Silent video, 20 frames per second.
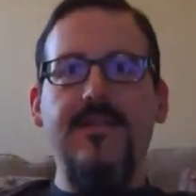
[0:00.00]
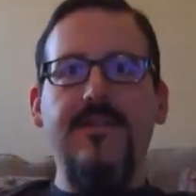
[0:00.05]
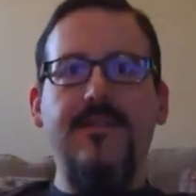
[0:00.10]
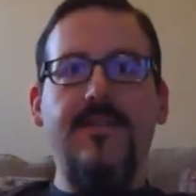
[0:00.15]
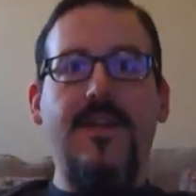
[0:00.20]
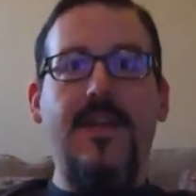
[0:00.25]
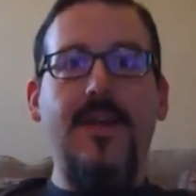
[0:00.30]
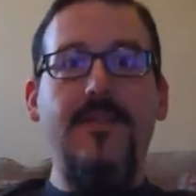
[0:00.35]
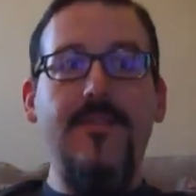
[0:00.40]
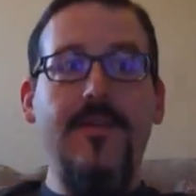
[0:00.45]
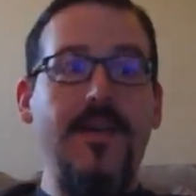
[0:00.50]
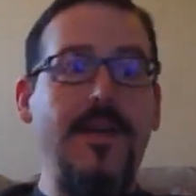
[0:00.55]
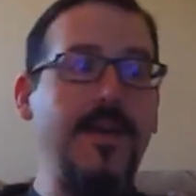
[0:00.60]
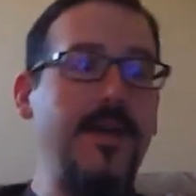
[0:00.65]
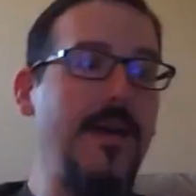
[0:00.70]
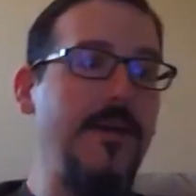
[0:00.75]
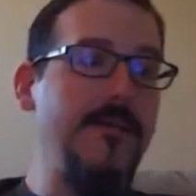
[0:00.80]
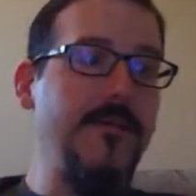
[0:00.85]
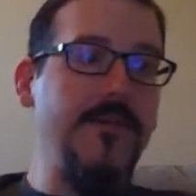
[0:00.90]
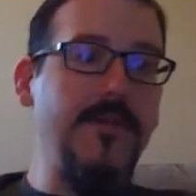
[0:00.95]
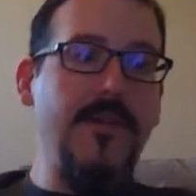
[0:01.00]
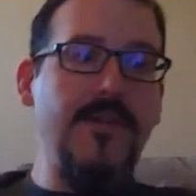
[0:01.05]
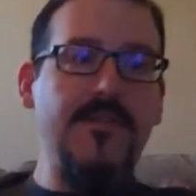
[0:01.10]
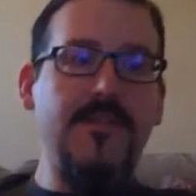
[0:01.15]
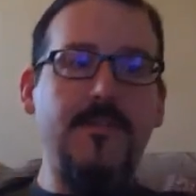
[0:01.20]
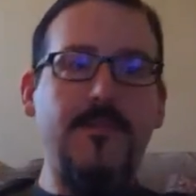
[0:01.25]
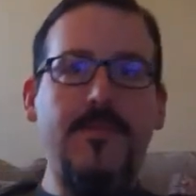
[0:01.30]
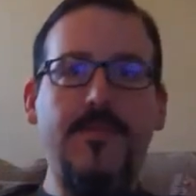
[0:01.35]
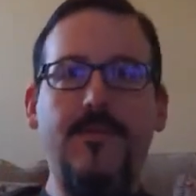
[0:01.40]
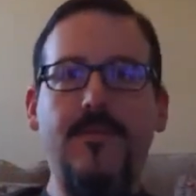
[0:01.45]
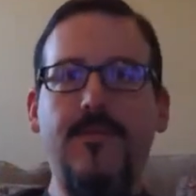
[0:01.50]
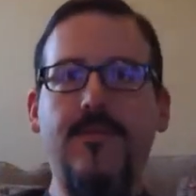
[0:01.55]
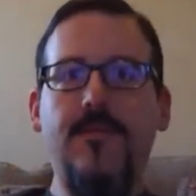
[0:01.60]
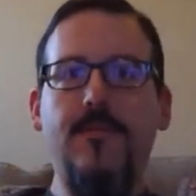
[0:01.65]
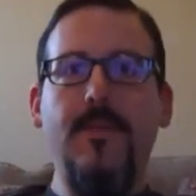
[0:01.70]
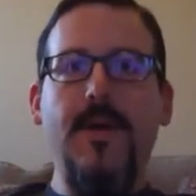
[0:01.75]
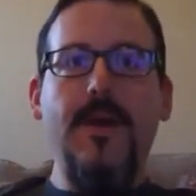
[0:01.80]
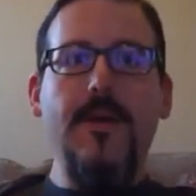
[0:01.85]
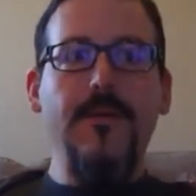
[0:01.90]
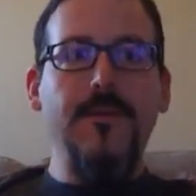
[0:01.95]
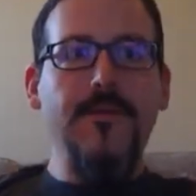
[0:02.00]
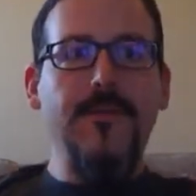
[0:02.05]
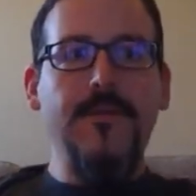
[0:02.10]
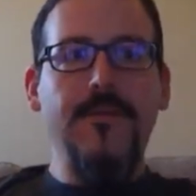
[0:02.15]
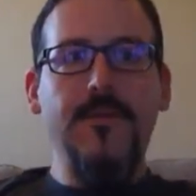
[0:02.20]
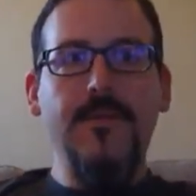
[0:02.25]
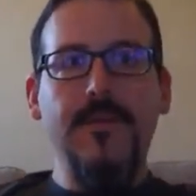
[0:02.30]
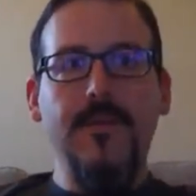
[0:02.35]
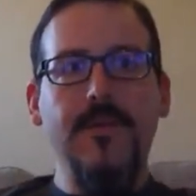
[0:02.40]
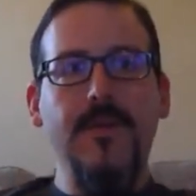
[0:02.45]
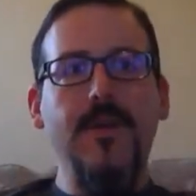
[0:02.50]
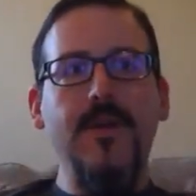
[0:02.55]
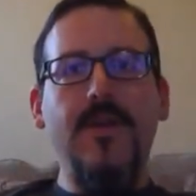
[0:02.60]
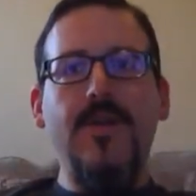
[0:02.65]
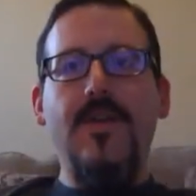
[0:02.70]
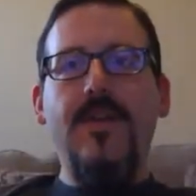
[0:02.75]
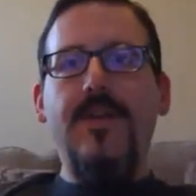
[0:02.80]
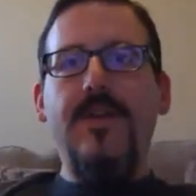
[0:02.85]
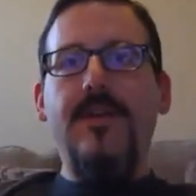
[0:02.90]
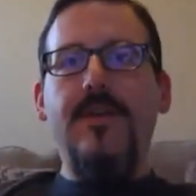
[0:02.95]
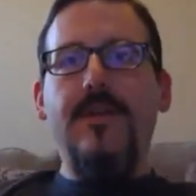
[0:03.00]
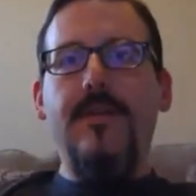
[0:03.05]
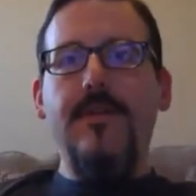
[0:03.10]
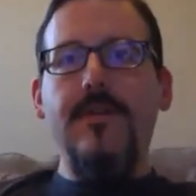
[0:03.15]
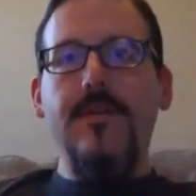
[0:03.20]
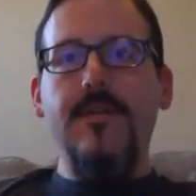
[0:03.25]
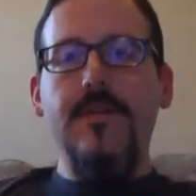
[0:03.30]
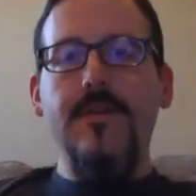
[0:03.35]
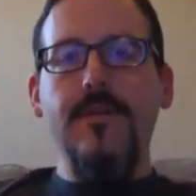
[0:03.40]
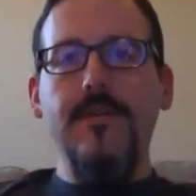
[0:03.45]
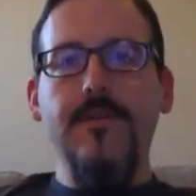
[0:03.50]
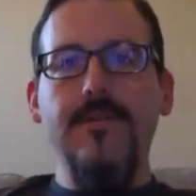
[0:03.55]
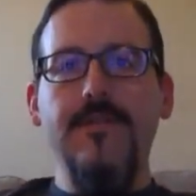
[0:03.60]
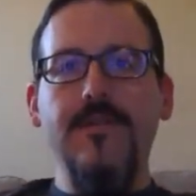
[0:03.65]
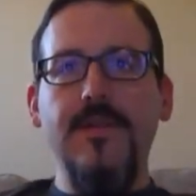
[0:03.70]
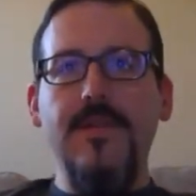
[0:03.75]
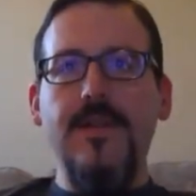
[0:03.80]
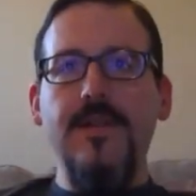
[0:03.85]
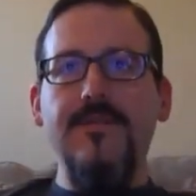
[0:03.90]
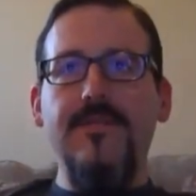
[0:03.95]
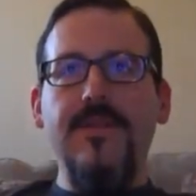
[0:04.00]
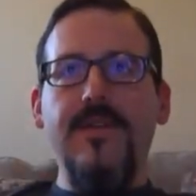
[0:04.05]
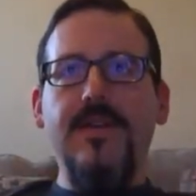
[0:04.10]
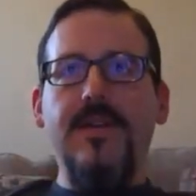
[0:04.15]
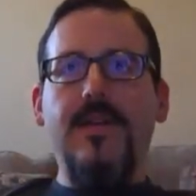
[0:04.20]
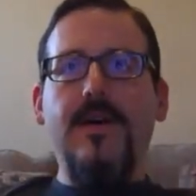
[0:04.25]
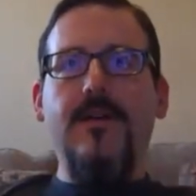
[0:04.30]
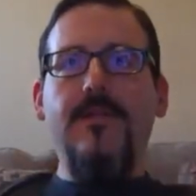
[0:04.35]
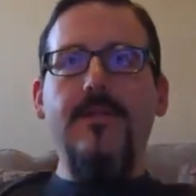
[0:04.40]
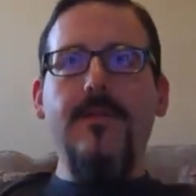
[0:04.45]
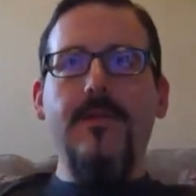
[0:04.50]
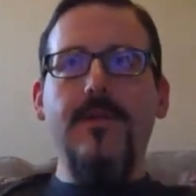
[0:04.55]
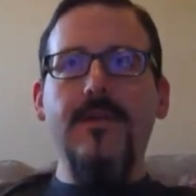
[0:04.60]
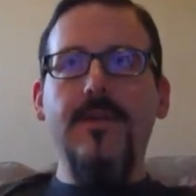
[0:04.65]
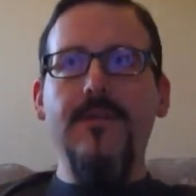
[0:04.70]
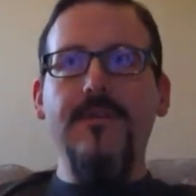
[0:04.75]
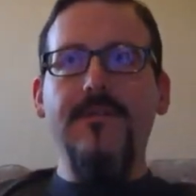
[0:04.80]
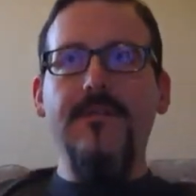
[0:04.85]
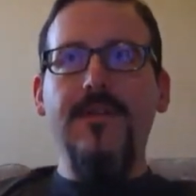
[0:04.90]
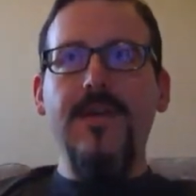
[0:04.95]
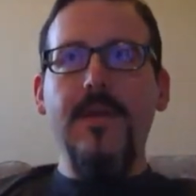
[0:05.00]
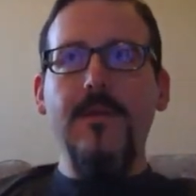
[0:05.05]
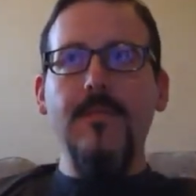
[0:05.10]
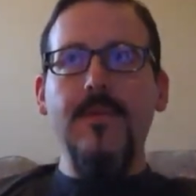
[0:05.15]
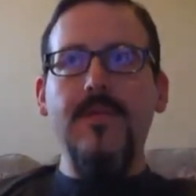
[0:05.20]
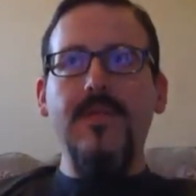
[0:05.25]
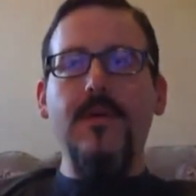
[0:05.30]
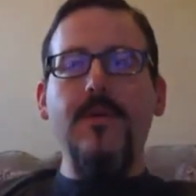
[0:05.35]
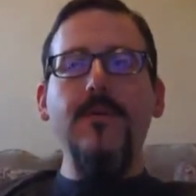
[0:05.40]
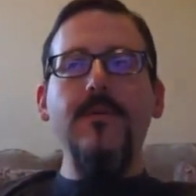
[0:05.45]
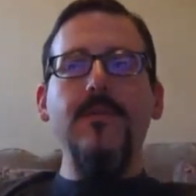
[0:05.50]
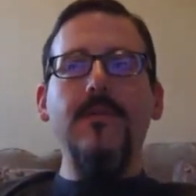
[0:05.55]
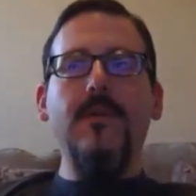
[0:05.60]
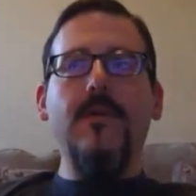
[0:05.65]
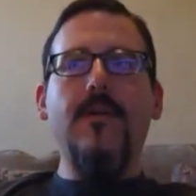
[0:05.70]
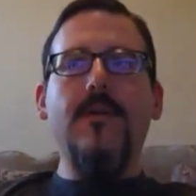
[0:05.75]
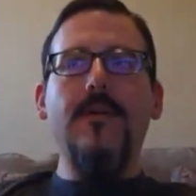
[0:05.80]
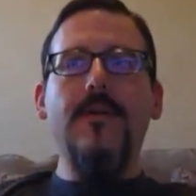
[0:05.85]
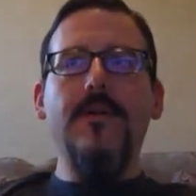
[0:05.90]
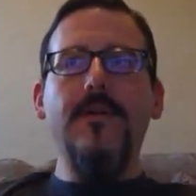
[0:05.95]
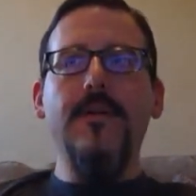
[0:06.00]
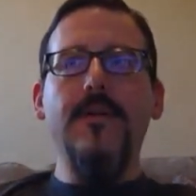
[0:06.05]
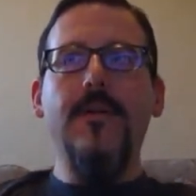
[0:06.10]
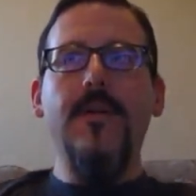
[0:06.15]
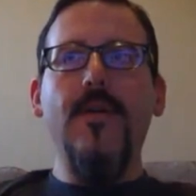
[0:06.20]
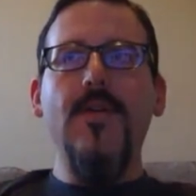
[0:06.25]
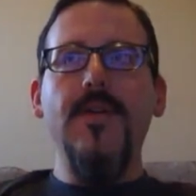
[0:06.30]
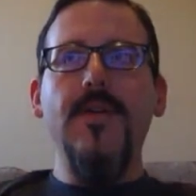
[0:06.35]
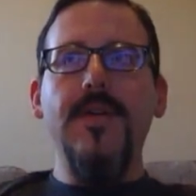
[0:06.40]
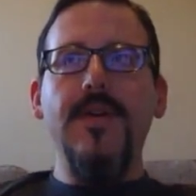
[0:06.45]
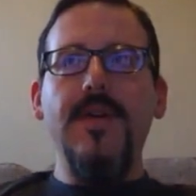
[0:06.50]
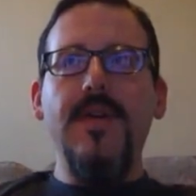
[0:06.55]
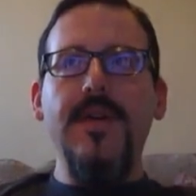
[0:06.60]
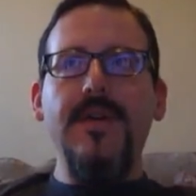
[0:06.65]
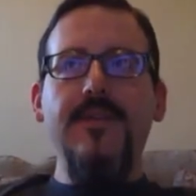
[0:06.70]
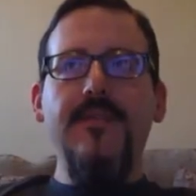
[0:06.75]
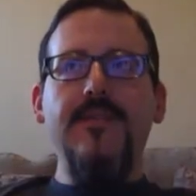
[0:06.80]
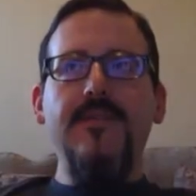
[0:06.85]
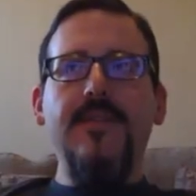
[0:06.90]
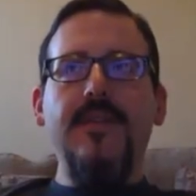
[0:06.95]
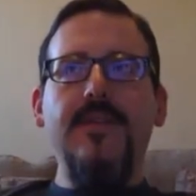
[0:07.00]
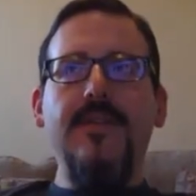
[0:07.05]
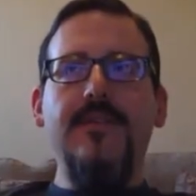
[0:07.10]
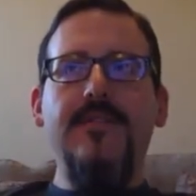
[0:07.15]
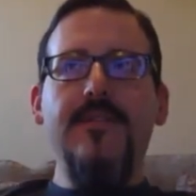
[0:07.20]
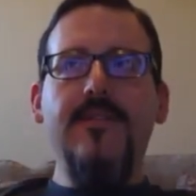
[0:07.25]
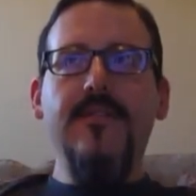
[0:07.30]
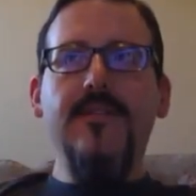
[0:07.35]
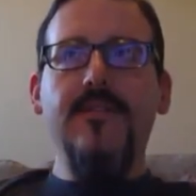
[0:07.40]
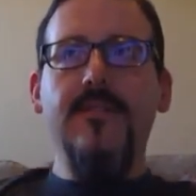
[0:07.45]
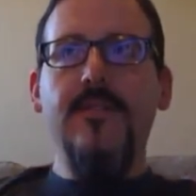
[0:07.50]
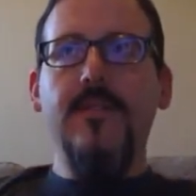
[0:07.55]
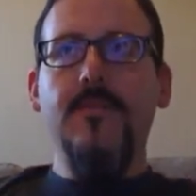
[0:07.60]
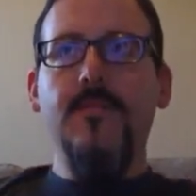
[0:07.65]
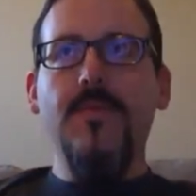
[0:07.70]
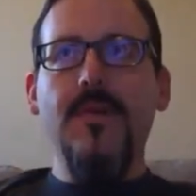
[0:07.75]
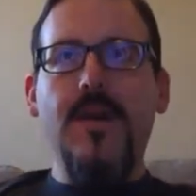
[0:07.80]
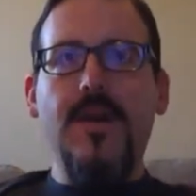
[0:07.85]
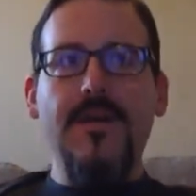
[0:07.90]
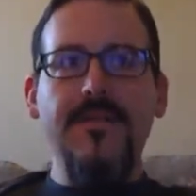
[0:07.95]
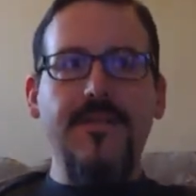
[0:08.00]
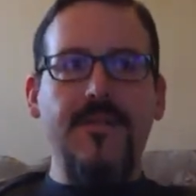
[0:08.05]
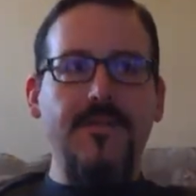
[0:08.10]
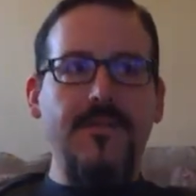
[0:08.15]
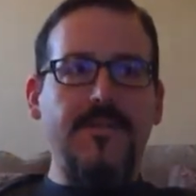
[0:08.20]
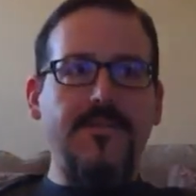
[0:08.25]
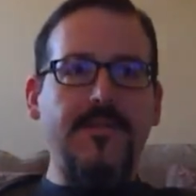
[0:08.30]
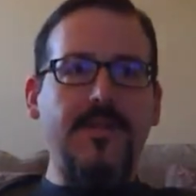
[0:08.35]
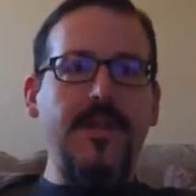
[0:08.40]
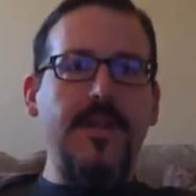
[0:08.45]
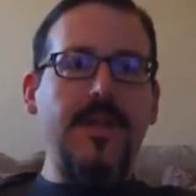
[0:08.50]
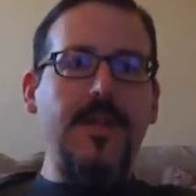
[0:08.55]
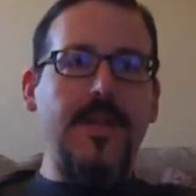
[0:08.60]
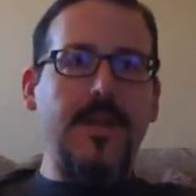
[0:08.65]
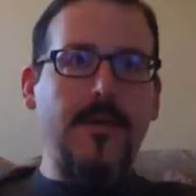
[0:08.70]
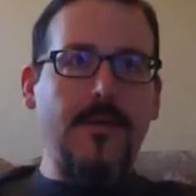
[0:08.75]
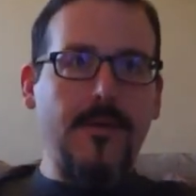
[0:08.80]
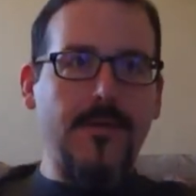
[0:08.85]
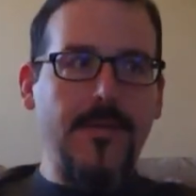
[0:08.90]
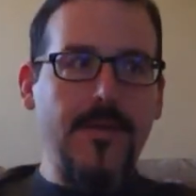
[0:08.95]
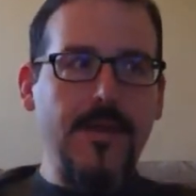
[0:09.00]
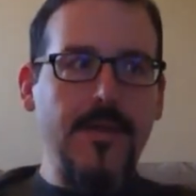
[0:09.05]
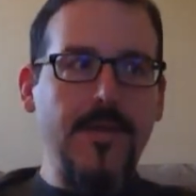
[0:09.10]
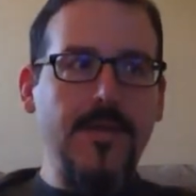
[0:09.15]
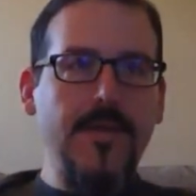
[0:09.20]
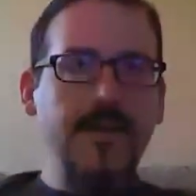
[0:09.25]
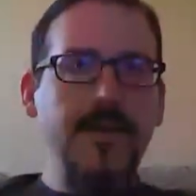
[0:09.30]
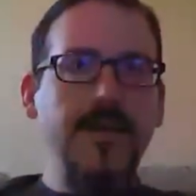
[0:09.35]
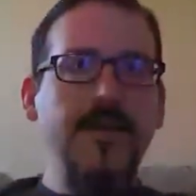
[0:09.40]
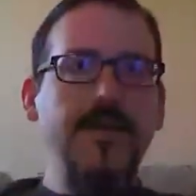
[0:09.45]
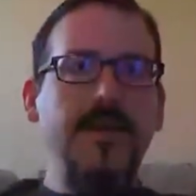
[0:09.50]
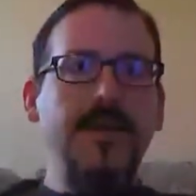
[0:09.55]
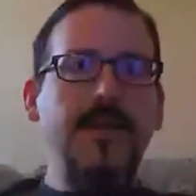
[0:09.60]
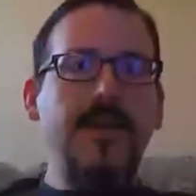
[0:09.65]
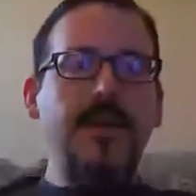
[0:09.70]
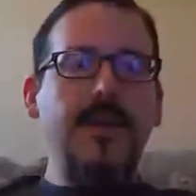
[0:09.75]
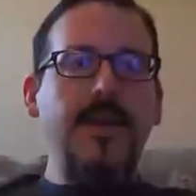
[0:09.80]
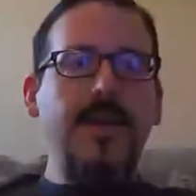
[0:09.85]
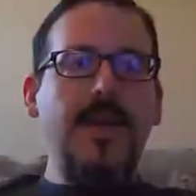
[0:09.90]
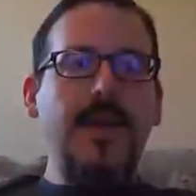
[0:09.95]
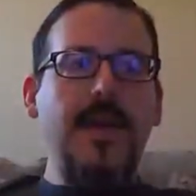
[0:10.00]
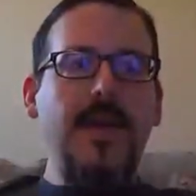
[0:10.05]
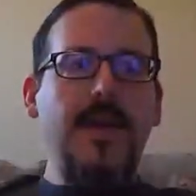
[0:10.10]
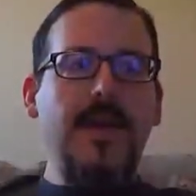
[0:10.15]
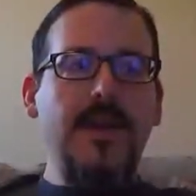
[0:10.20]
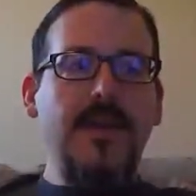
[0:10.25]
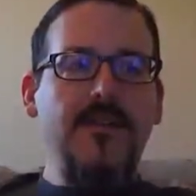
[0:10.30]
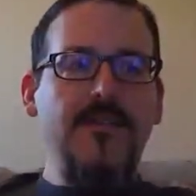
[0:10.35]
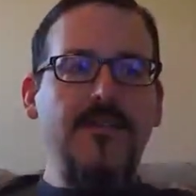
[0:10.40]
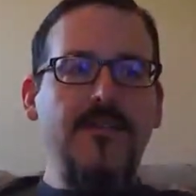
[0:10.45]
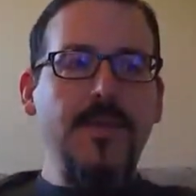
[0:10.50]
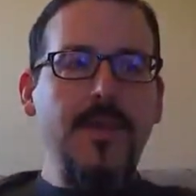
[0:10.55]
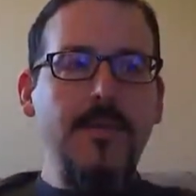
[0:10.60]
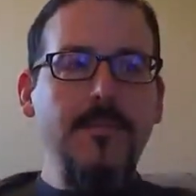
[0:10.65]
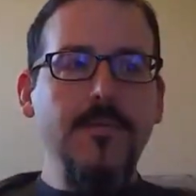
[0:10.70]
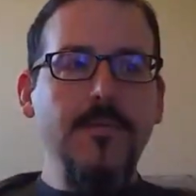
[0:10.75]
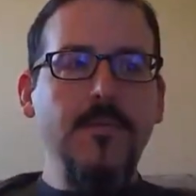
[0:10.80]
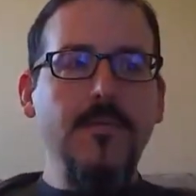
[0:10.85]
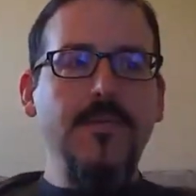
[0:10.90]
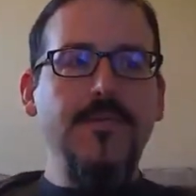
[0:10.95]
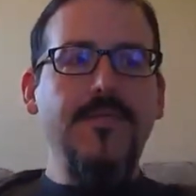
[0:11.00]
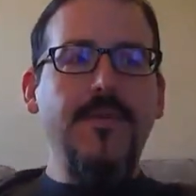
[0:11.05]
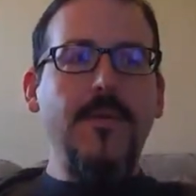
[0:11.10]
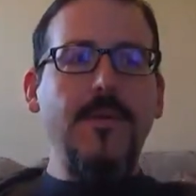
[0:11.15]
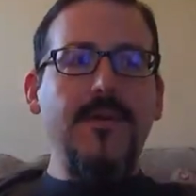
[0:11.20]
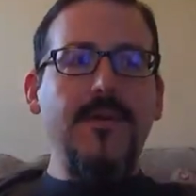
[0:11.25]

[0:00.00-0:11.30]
Having a conversation with your spouse or your significant other or your family, those are extensions of the process of getting healthy. And if people will focus